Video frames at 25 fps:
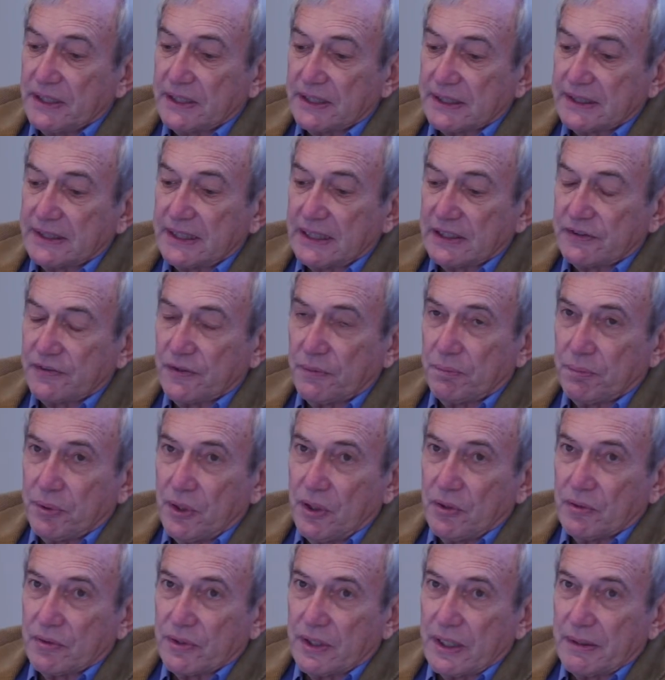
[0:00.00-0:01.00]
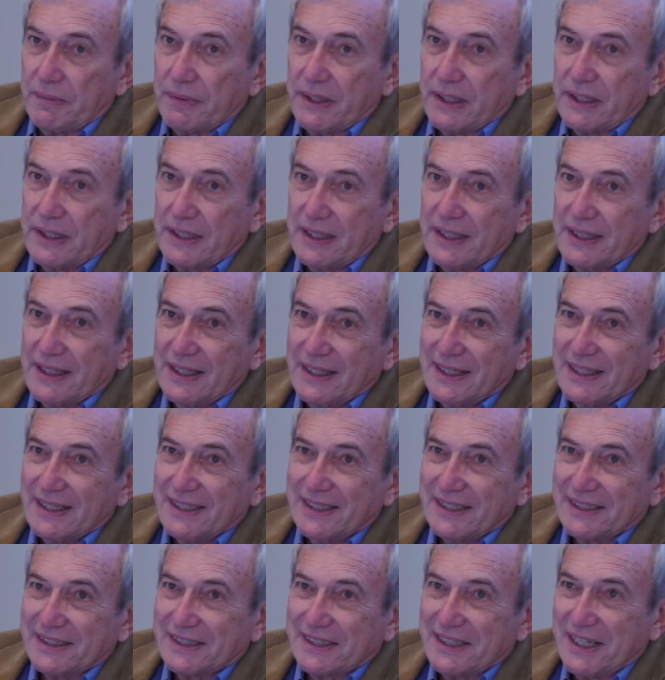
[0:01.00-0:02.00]
successful program. And
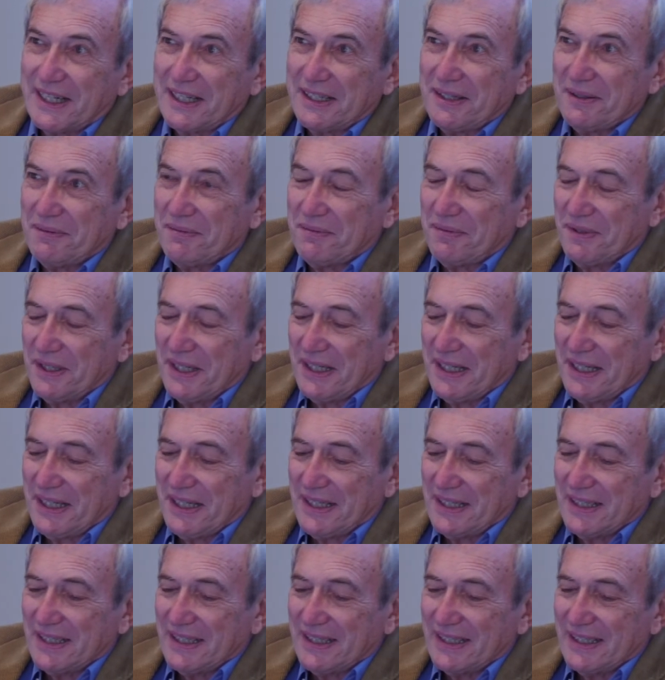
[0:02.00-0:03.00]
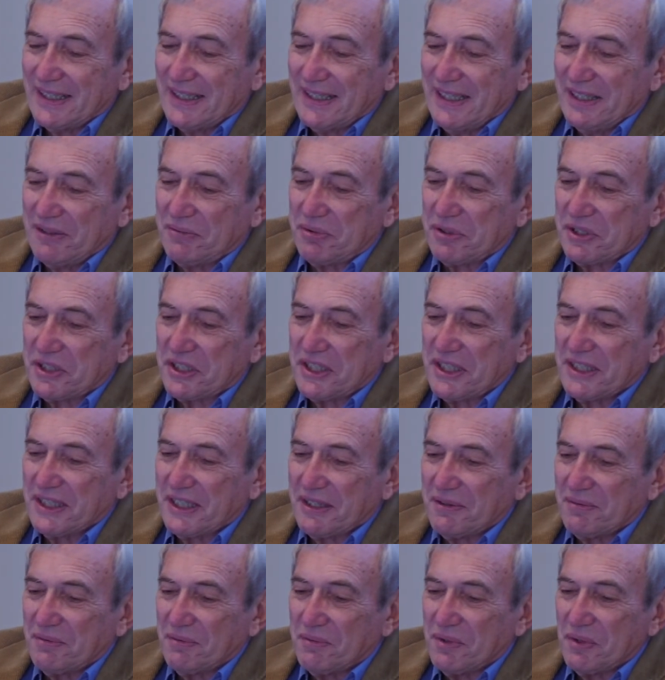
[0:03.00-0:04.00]
it's kind of interesting
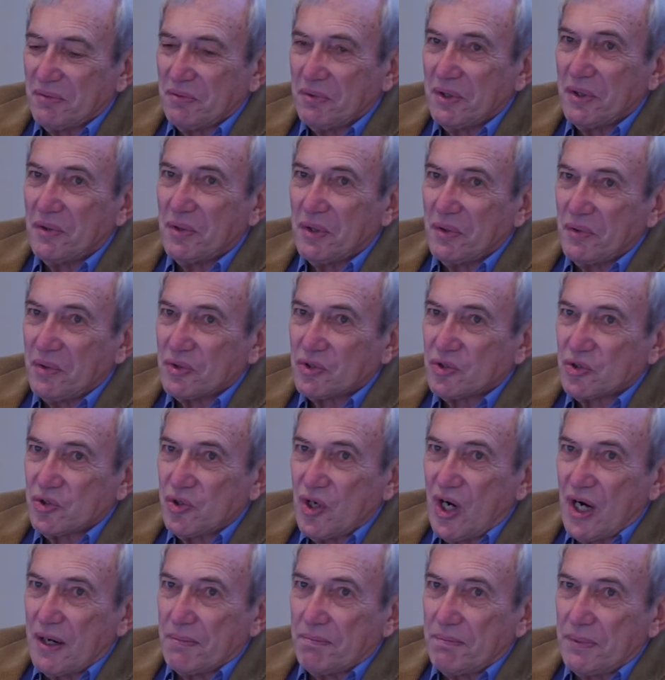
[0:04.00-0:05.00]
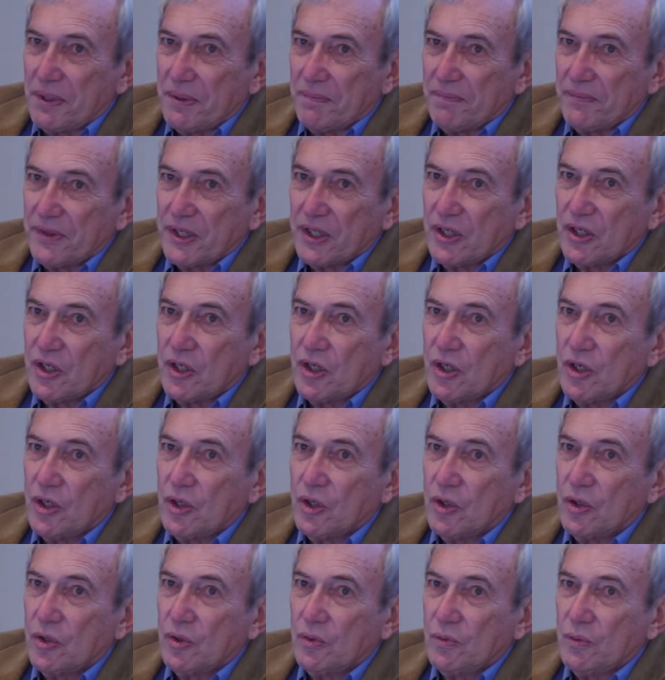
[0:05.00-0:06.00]
that Trump,
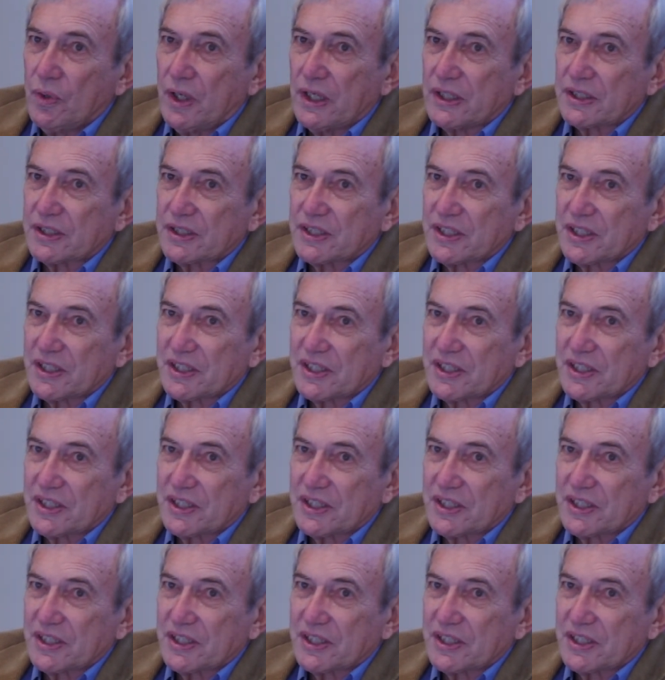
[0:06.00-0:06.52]
who wants to